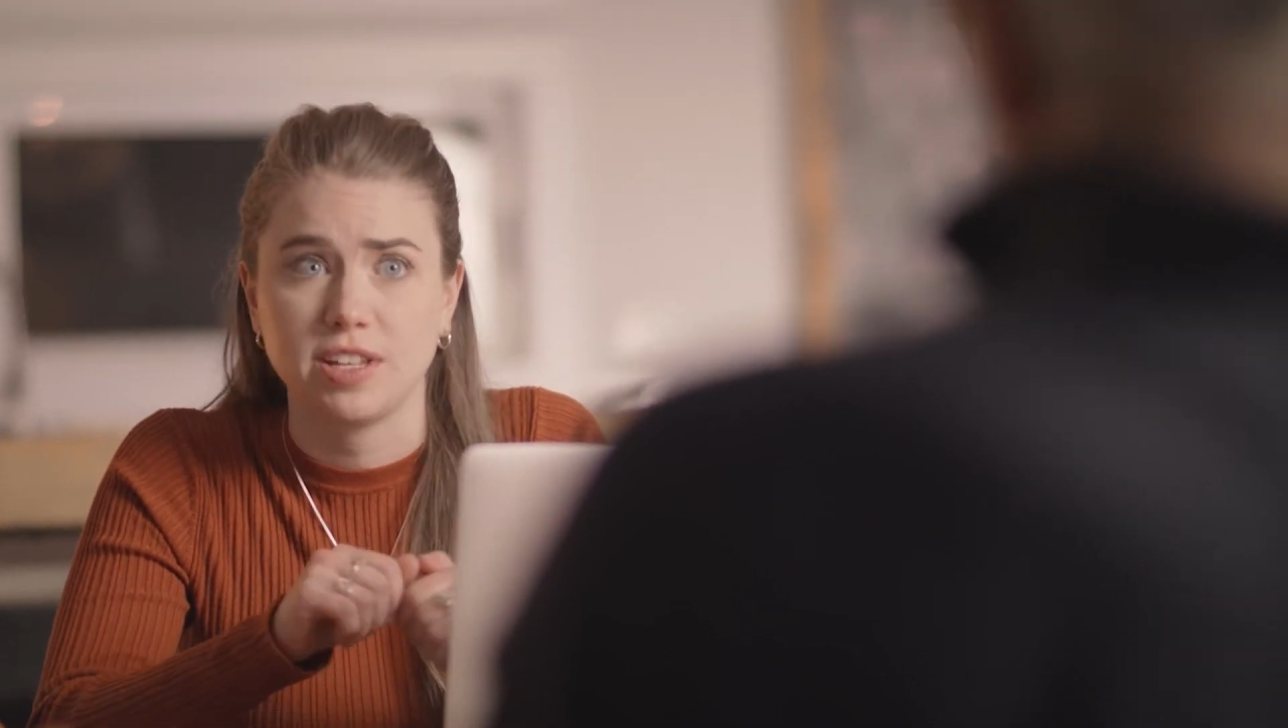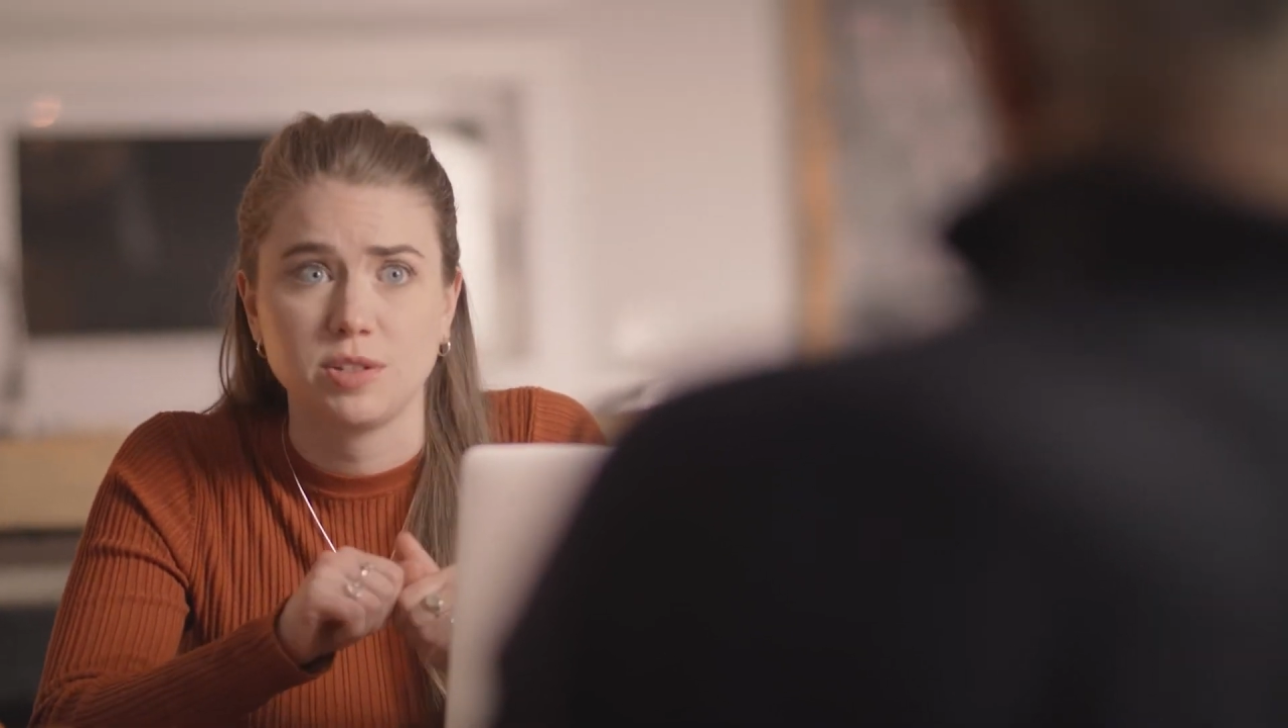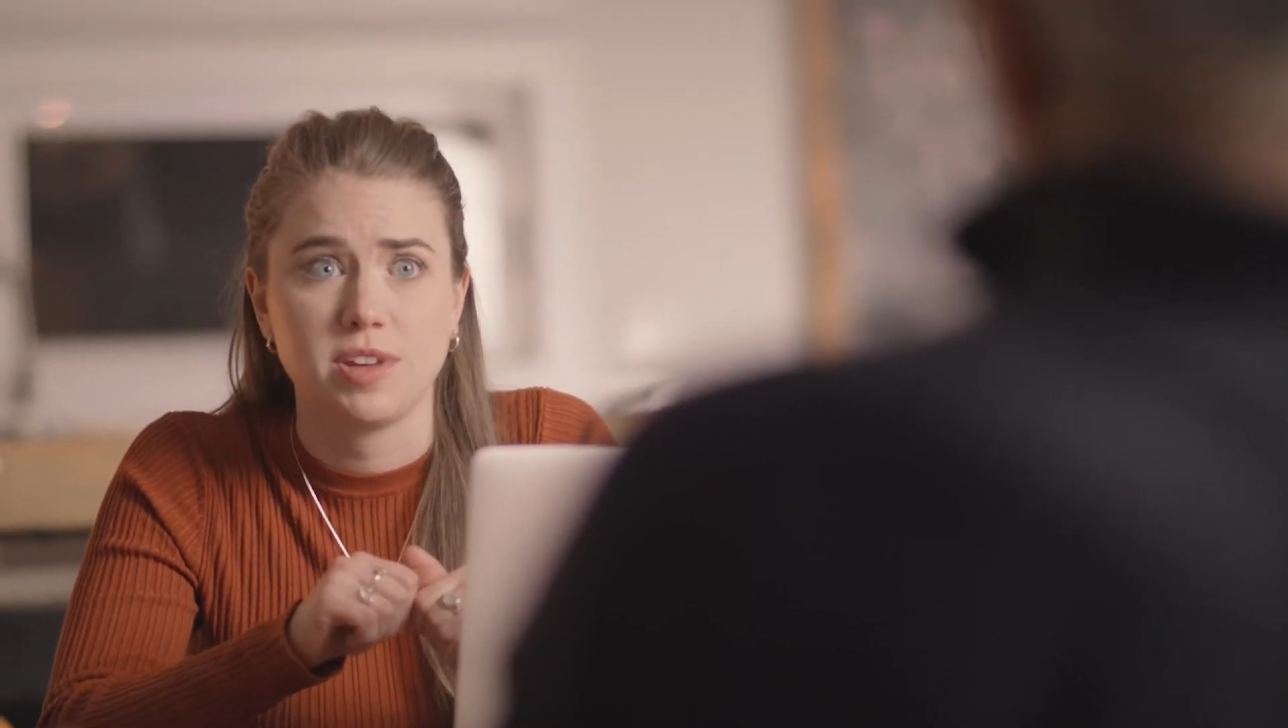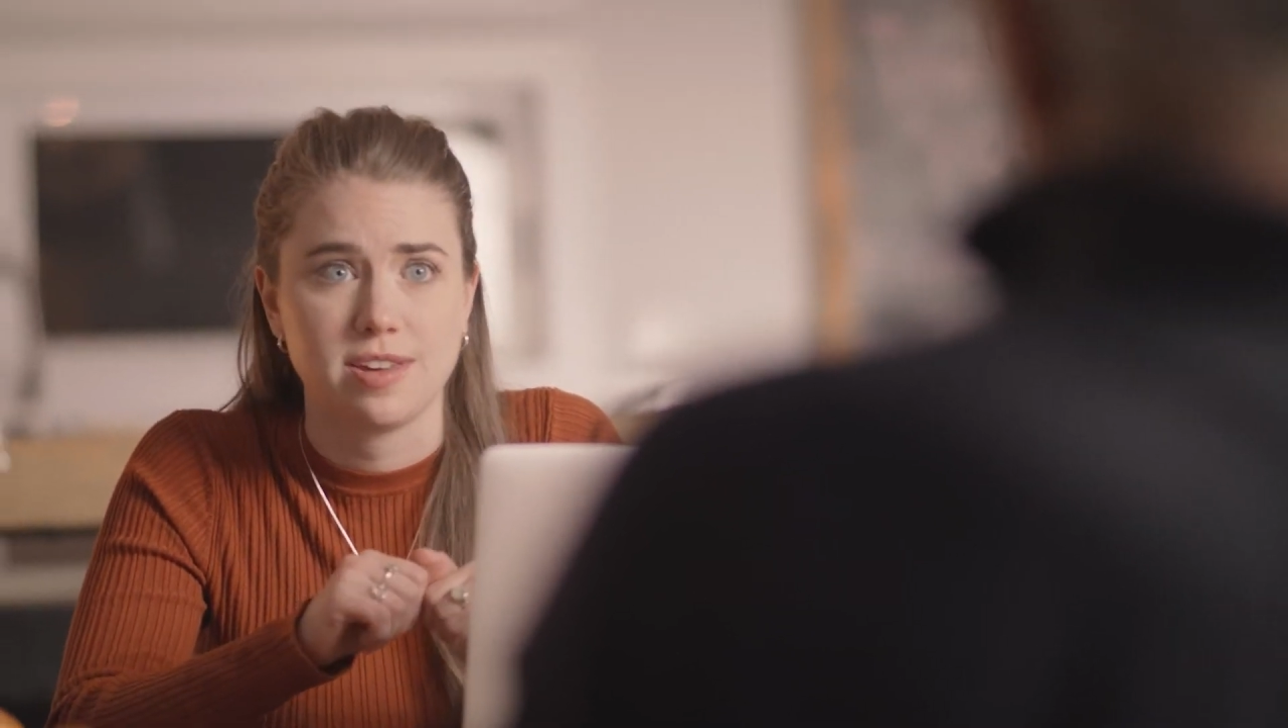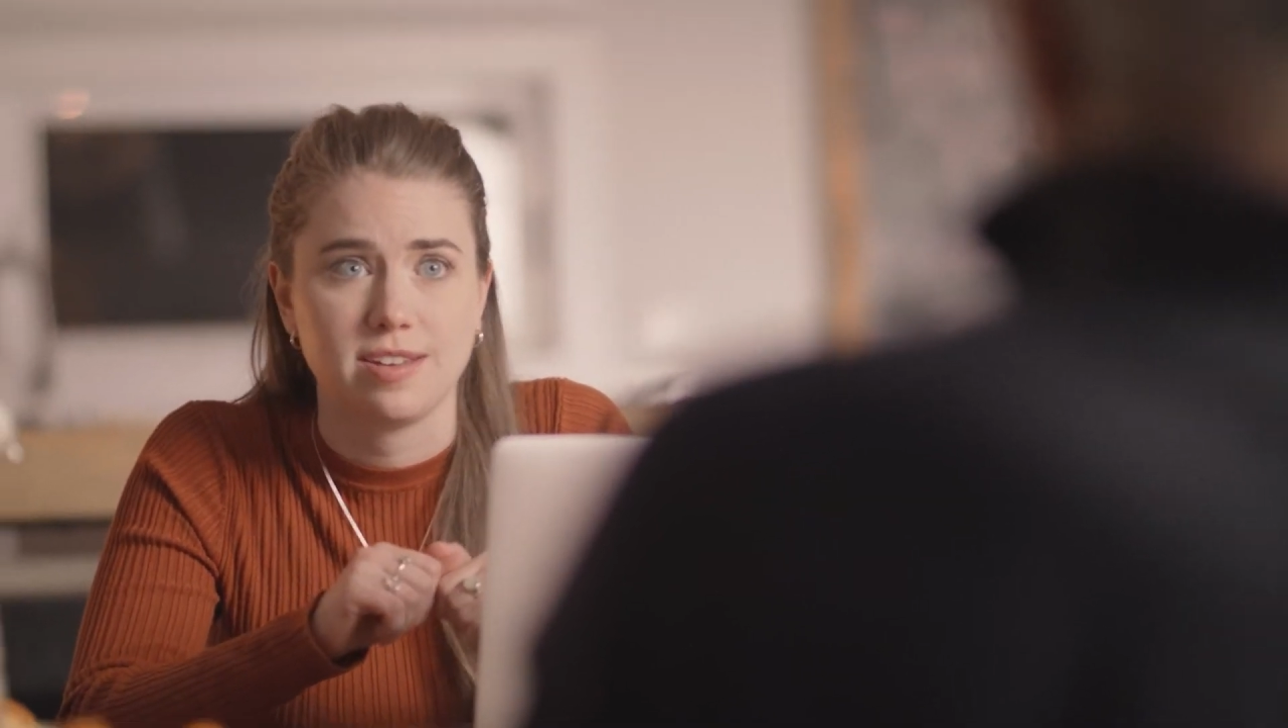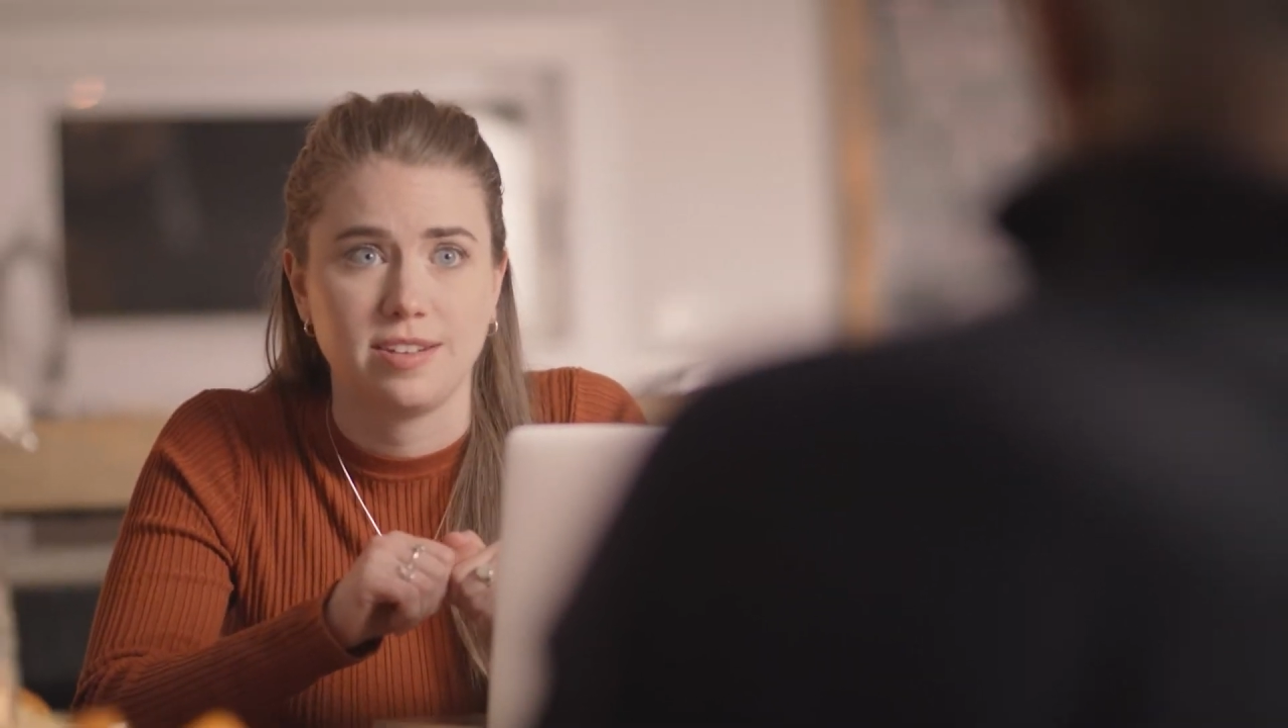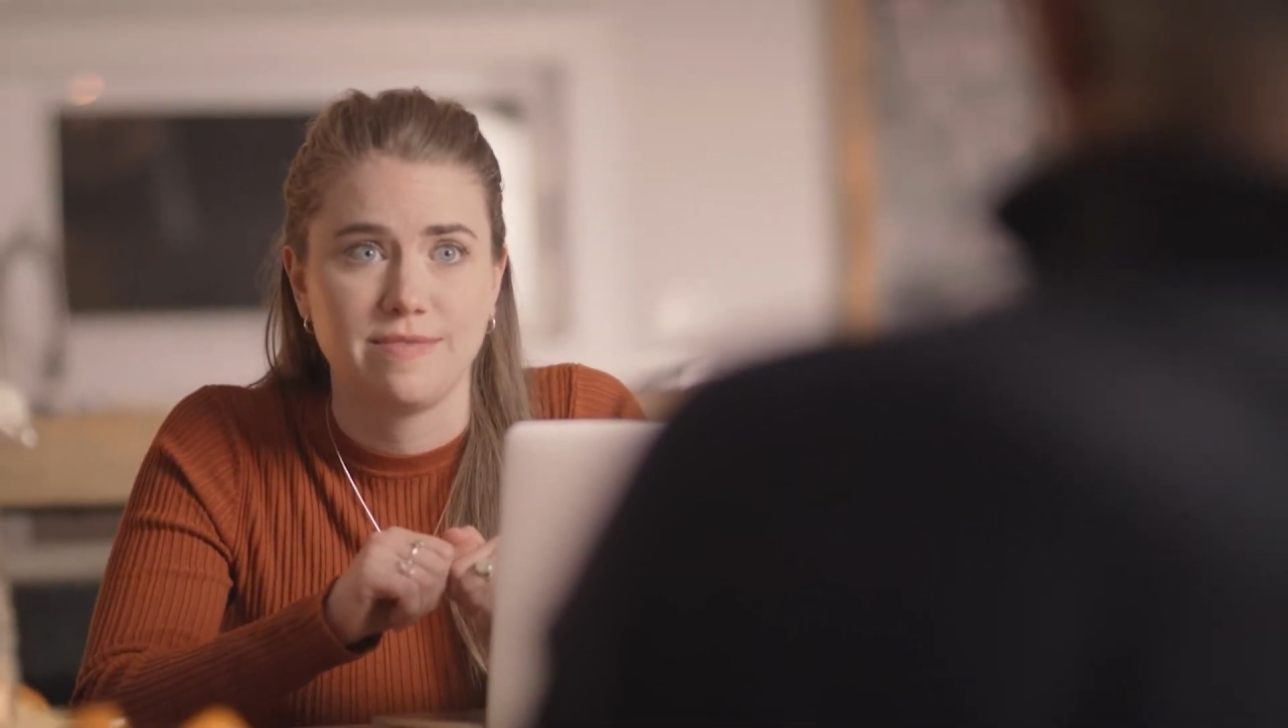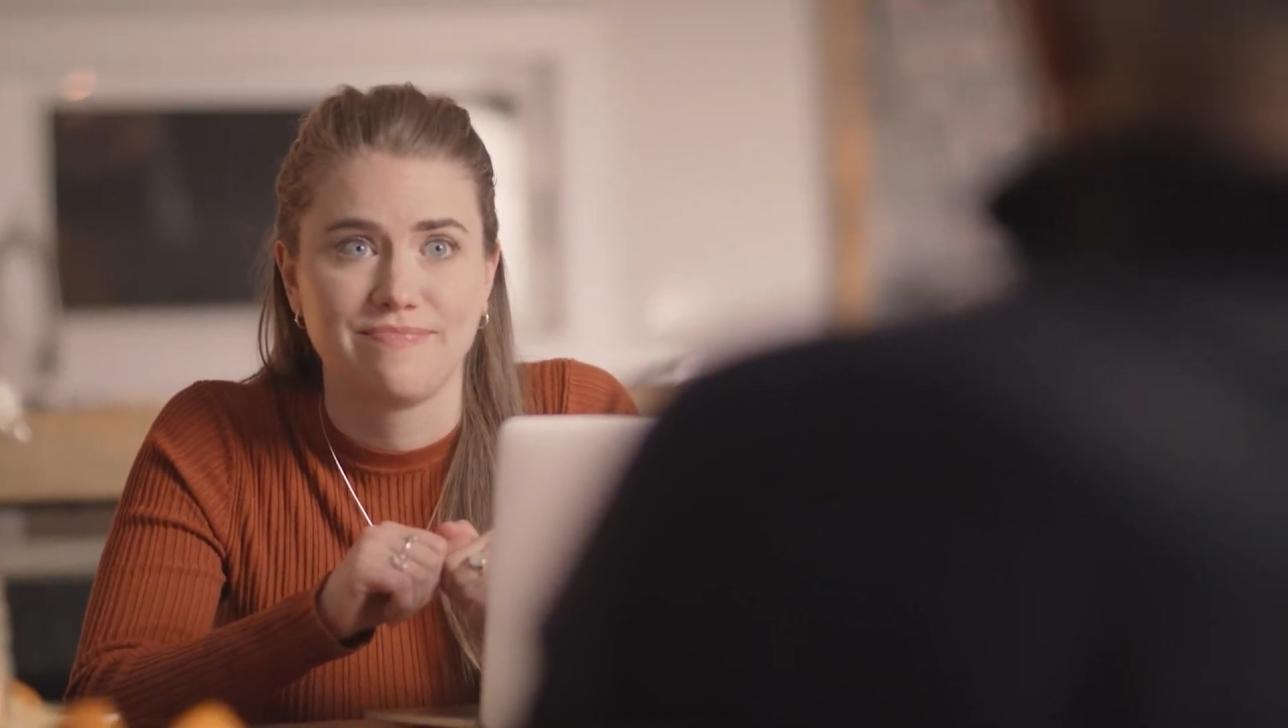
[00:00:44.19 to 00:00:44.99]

as we could.